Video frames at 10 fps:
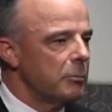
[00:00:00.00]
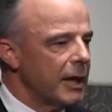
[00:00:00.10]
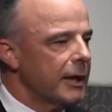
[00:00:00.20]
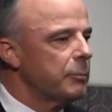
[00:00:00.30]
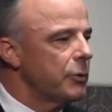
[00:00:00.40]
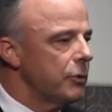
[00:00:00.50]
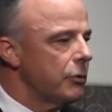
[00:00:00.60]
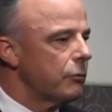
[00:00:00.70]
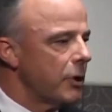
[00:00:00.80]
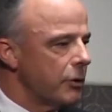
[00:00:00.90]

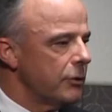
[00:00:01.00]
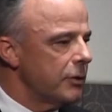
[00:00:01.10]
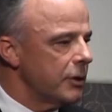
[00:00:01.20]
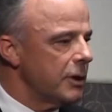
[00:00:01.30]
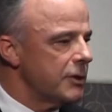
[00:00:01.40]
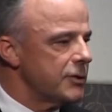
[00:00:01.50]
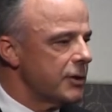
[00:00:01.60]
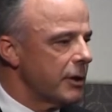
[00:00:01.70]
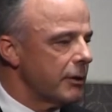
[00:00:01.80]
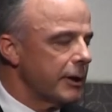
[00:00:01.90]
Blackburn wrote in his
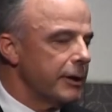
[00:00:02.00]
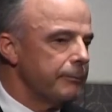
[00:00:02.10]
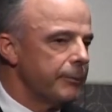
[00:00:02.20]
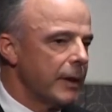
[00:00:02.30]
diary